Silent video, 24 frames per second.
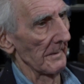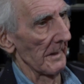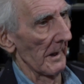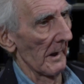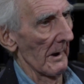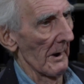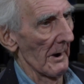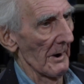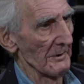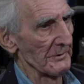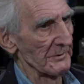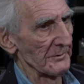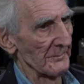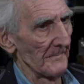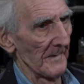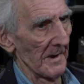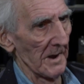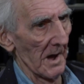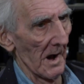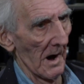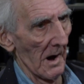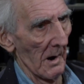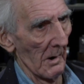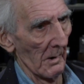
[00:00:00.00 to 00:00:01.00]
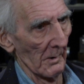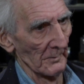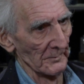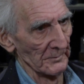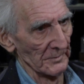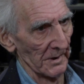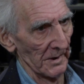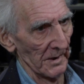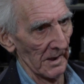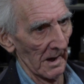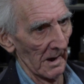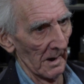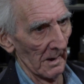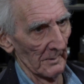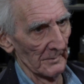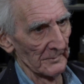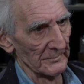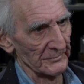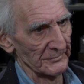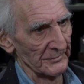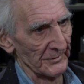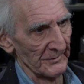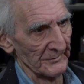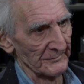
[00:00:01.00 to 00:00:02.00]
urged me on, and
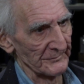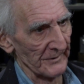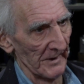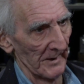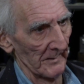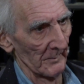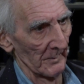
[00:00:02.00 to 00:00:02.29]
she said,